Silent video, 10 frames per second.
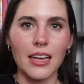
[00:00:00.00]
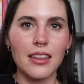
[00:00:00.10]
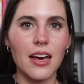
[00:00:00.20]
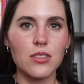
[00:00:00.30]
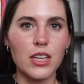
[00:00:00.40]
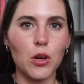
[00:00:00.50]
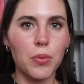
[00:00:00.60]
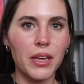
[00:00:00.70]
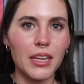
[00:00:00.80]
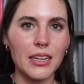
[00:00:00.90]
Ninth House
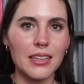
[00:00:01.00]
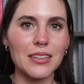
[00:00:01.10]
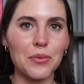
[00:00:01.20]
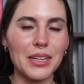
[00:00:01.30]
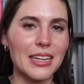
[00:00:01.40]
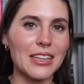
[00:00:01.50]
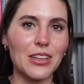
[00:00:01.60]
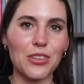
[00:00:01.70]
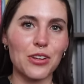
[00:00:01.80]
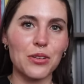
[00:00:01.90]
Hellbent. We need
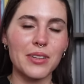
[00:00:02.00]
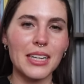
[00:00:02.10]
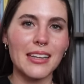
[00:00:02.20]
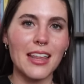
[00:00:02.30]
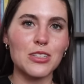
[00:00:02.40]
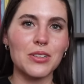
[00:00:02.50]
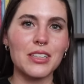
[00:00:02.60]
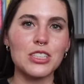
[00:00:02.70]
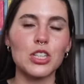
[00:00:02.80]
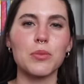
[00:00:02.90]
the third one in that
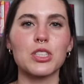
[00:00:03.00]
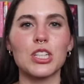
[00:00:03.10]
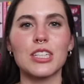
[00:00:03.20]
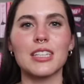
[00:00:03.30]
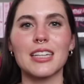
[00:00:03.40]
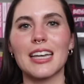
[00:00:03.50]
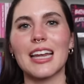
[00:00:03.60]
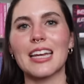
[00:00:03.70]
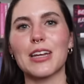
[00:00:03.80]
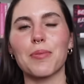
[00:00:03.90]
trilogy, but she
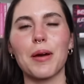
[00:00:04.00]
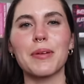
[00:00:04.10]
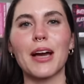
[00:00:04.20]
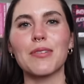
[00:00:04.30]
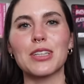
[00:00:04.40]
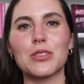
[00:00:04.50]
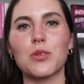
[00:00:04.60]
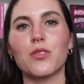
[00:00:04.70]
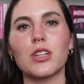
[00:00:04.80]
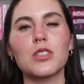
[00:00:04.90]
ended up coming out with this
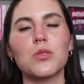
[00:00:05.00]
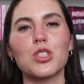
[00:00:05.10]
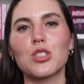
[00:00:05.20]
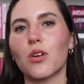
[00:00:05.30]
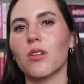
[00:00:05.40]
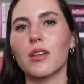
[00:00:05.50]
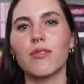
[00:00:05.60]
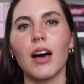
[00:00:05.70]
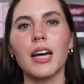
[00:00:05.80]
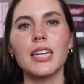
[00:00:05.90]
one first, which is totally
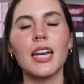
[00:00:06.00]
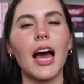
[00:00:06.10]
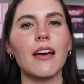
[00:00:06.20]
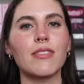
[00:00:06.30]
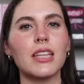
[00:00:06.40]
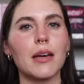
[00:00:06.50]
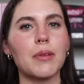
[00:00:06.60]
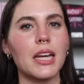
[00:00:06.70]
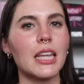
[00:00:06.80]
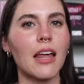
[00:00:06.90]
fine. I feel like I'm
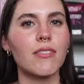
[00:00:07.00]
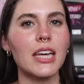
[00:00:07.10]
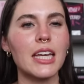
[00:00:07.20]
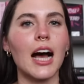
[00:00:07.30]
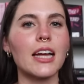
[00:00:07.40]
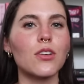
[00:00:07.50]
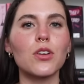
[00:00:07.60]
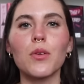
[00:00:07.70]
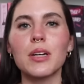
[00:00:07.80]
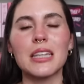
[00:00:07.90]
gonna love it. I don't
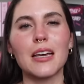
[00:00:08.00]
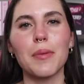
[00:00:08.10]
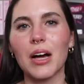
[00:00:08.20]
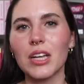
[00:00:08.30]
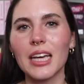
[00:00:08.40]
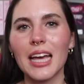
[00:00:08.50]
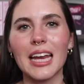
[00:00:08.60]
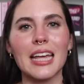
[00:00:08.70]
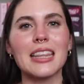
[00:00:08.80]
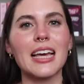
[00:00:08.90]
know anything about it,
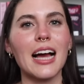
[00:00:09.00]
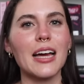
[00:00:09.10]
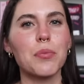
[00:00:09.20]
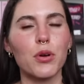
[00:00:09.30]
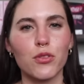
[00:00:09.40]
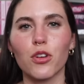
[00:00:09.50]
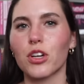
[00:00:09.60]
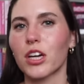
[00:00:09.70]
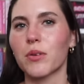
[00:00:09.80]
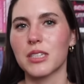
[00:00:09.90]
and I think I prefer
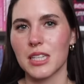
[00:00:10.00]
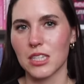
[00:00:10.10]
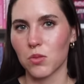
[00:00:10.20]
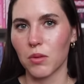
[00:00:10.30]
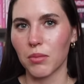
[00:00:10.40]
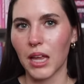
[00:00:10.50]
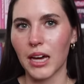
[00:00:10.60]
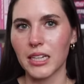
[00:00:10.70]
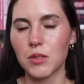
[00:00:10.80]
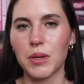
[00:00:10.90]
to go into this one
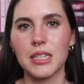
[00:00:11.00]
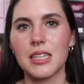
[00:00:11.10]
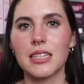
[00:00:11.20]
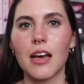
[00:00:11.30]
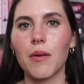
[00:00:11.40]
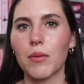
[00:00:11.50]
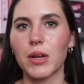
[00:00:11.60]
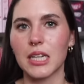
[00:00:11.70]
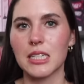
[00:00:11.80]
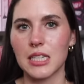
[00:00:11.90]
blind because that's how I
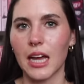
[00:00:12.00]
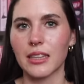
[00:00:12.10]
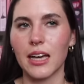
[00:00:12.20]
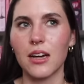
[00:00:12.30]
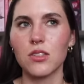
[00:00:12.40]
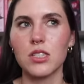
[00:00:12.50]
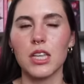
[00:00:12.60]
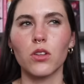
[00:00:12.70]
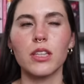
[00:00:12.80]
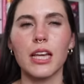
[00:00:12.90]
went into Ninth House.
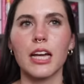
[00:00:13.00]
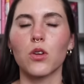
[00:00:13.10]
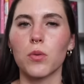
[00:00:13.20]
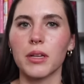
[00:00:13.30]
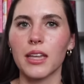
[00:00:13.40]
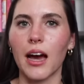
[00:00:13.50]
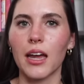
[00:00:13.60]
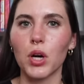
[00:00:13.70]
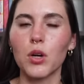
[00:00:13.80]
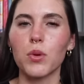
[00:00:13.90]
The only thing I knew about that
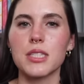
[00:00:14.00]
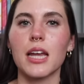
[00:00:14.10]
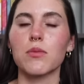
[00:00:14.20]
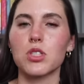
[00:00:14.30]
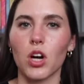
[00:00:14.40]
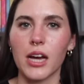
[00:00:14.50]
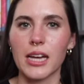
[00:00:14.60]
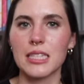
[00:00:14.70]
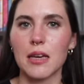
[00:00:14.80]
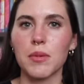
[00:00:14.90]
book was that it was Dark
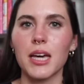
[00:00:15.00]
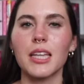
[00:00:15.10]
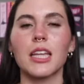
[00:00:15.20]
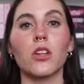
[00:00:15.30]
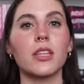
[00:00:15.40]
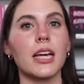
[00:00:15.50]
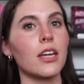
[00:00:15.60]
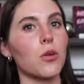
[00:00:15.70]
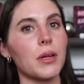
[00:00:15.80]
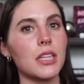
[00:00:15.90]
Academia. The only thing I
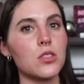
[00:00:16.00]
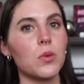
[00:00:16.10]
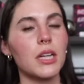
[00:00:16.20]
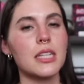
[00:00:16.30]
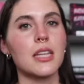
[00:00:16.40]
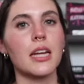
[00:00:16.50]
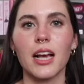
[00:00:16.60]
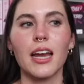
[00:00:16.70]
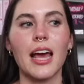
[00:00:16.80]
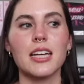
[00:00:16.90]
know about this one is that it
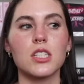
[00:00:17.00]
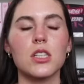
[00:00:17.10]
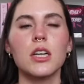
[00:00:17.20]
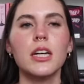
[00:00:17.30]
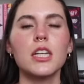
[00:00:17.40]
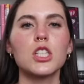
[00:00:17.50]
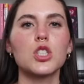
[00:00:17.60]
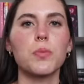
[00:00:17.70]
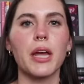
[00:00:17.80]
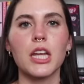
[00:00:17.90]
kind of has
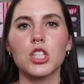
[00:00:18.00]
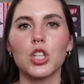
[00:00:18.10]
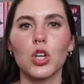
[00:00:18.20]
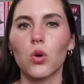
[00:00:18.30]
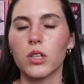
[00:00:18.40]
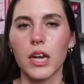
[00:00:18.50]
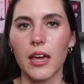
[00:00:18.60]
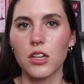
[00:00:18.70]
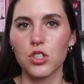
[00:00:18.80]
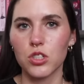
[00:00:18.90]
Spanish Golden
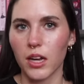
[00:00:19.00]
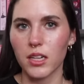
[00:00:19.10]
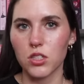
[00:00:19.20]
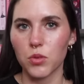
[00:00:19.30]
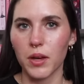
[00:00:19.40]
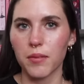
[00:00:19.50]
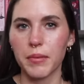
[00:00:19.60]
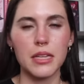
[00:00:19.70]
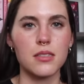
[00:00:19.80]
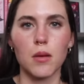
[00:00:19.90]
Age tied into it
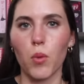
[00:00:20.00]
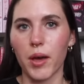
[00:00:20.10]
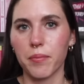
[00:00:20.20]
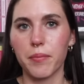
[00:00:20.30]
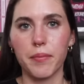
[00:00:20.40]
in some way.